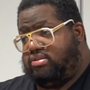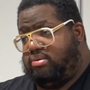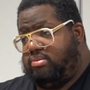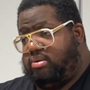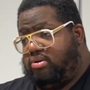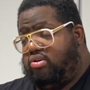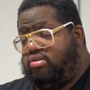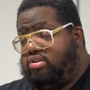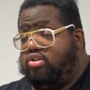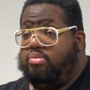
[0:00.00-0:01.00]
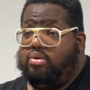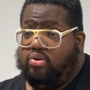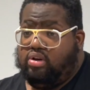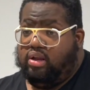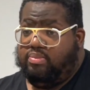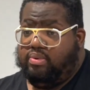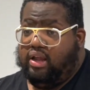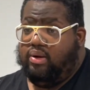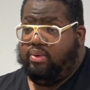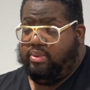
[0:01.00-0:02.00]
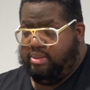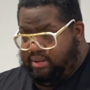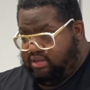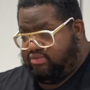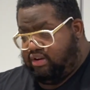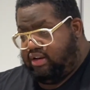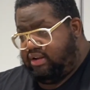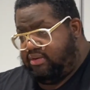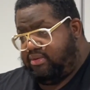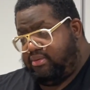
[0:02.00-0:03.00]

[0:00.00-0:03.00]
when we got the Domino Club, like where we're based right now.